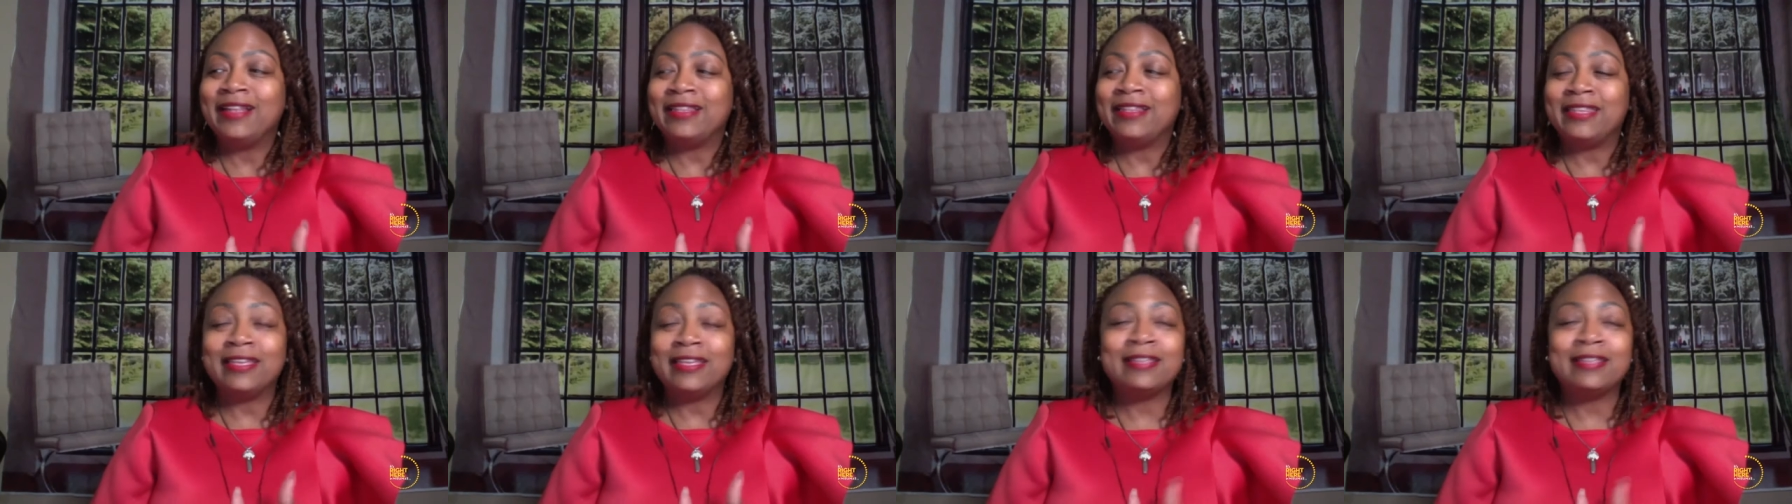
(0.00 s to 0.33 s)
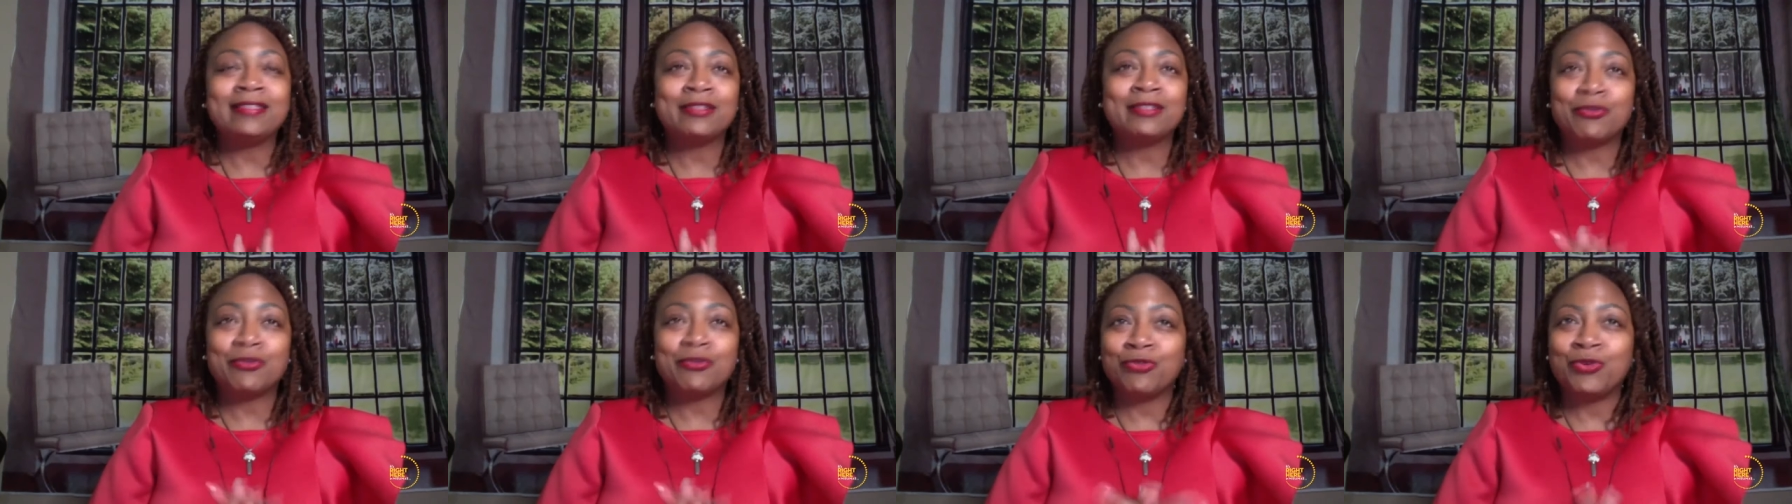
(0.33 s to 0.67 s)

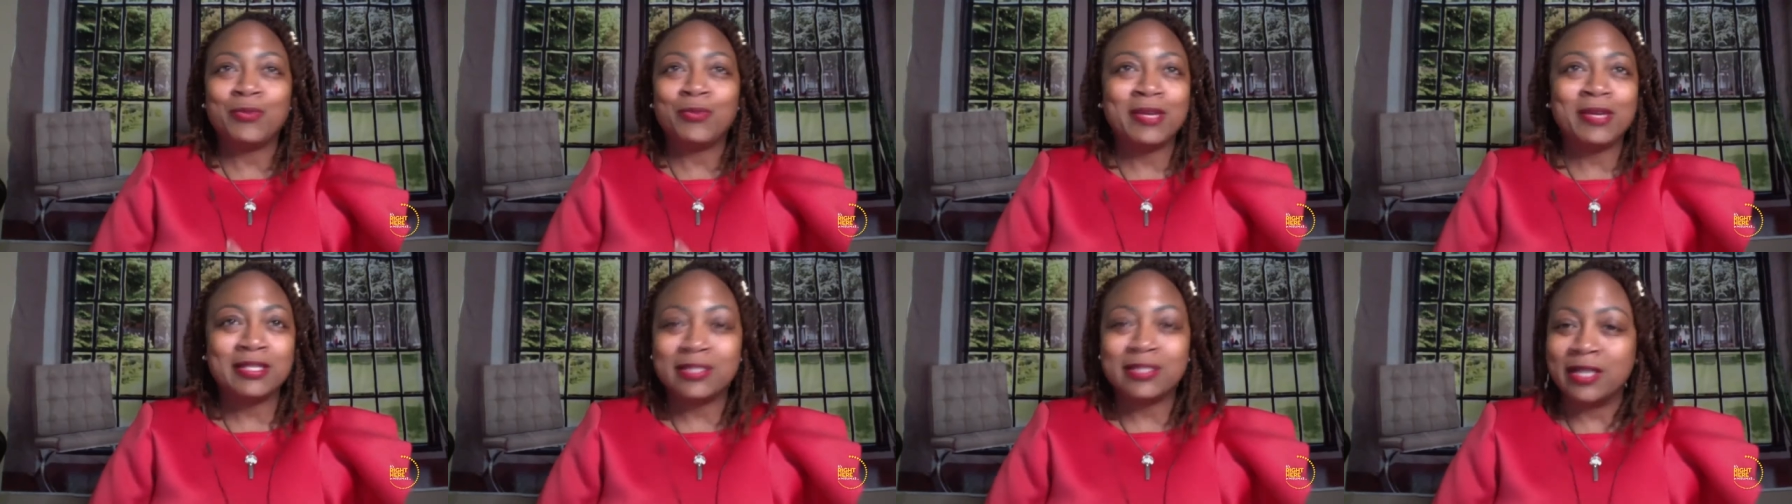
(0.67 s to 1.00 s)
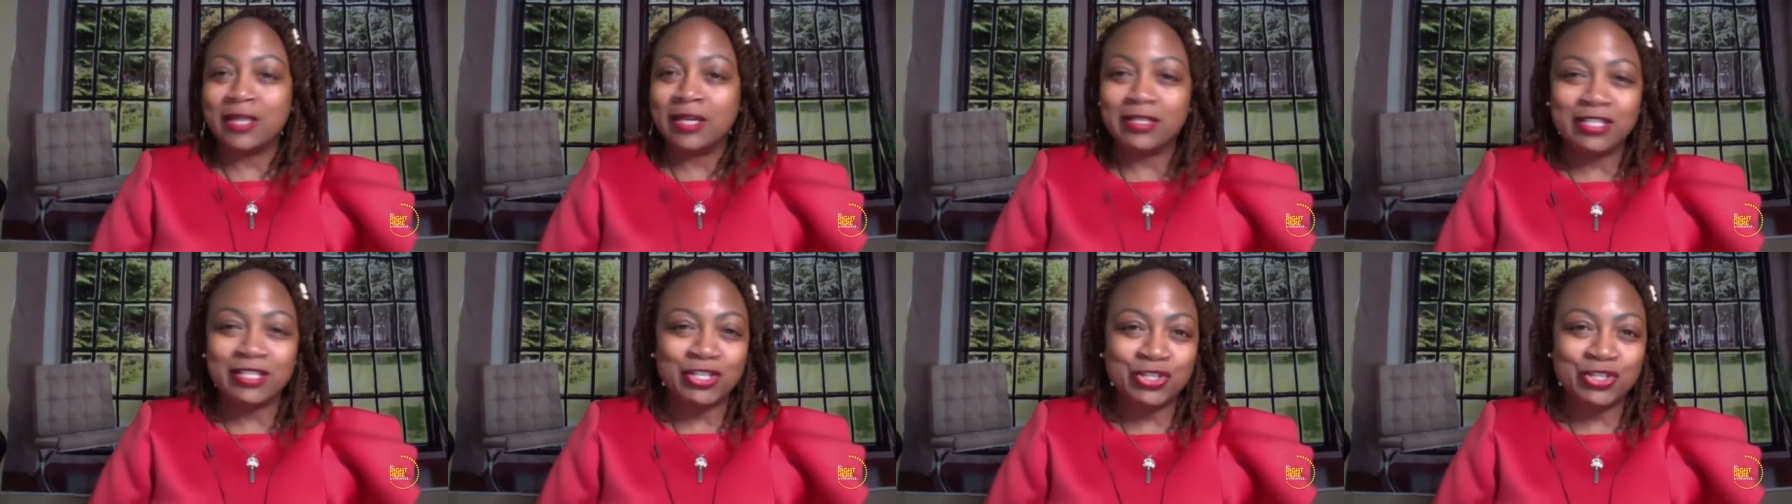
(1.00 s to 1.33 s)
This group has
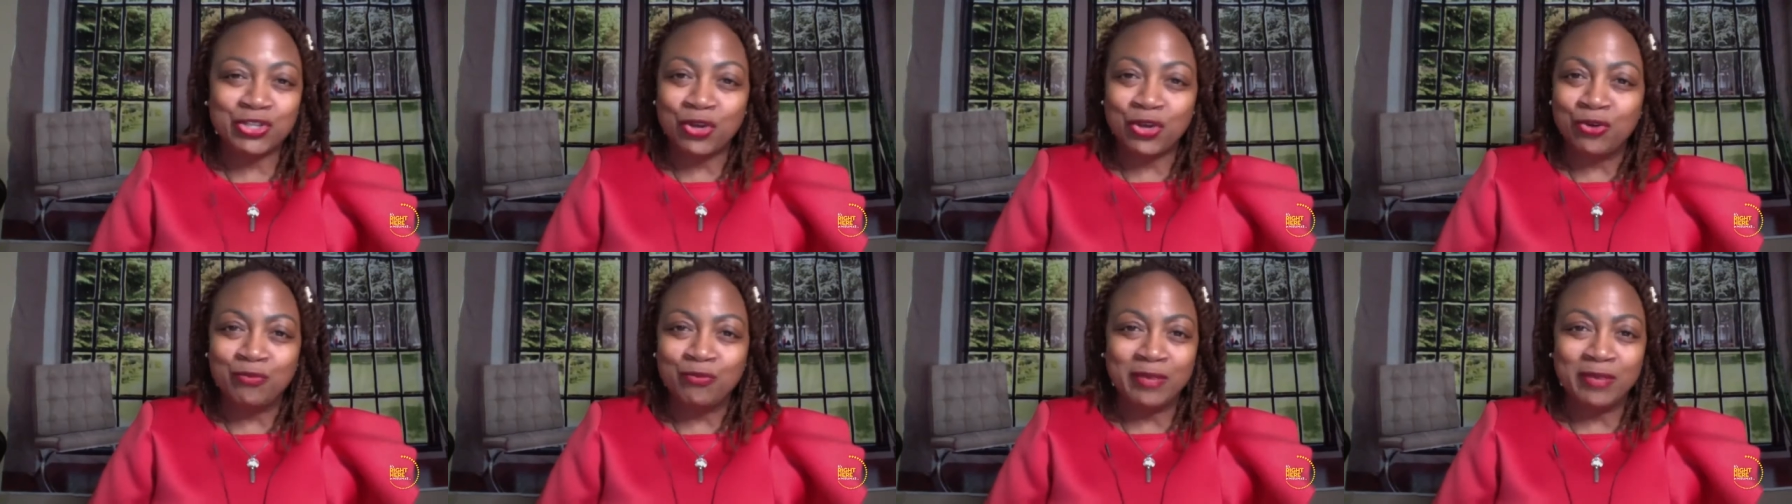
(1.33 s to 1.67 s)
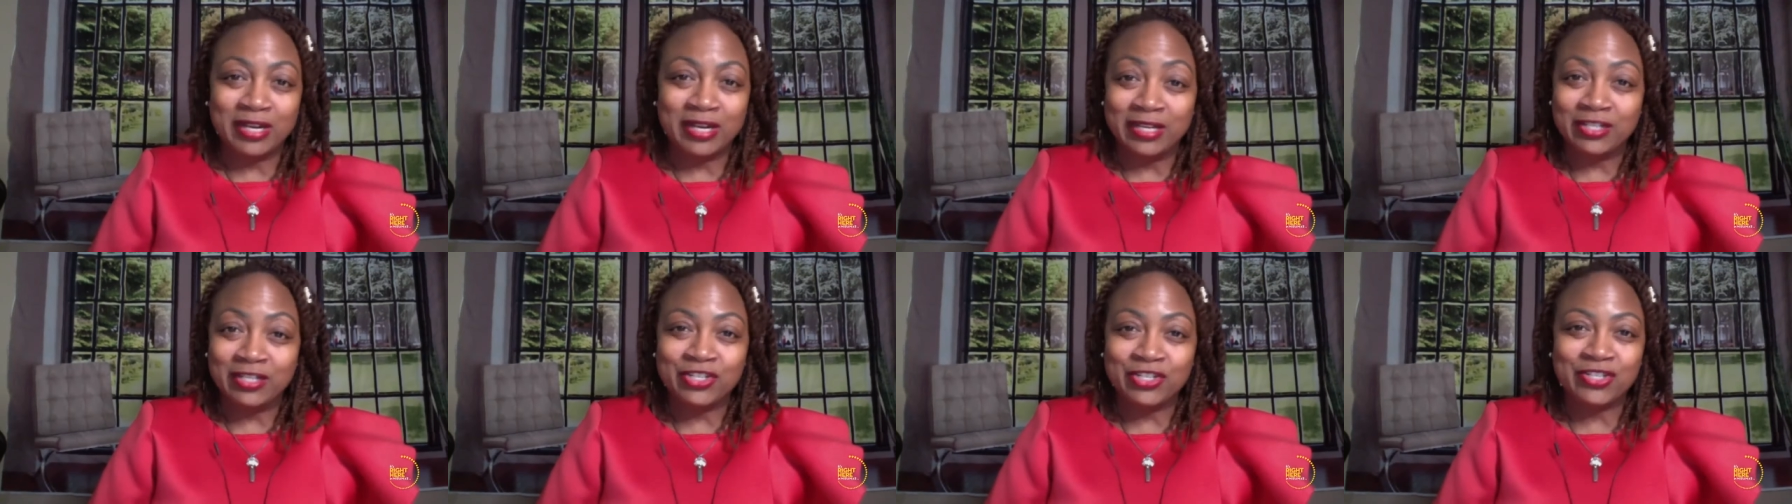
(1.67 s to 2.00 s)
done so
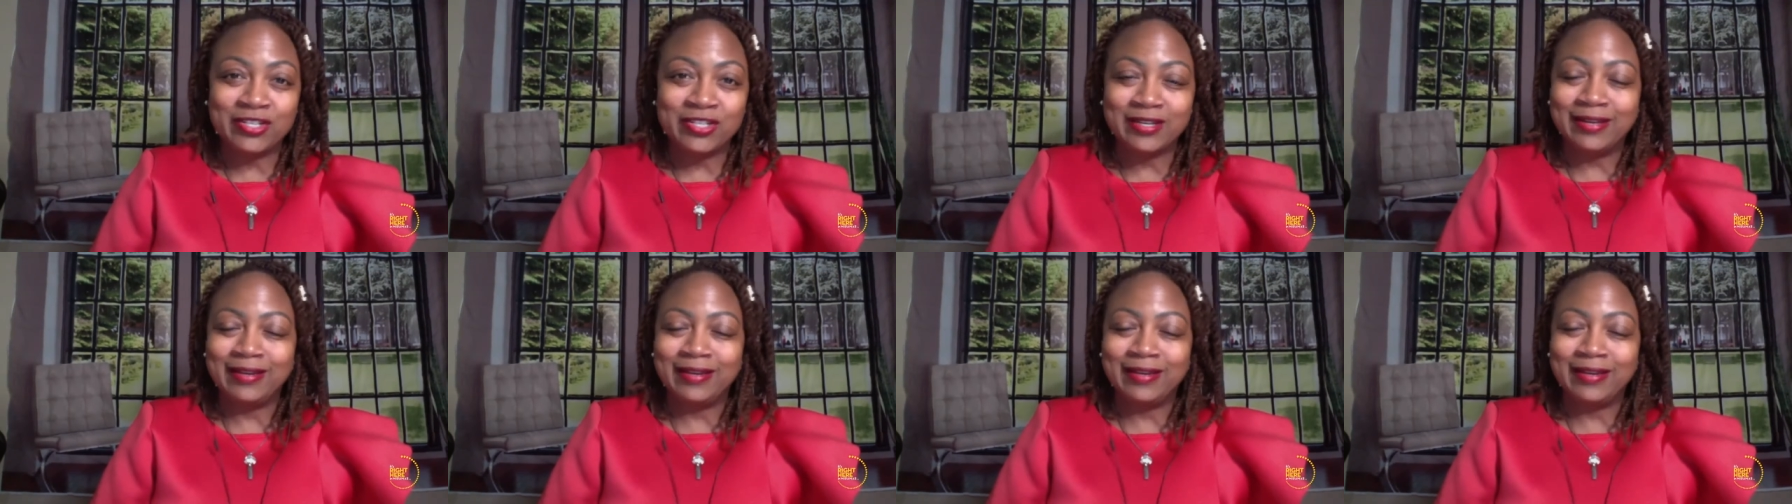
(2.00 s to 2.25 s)
much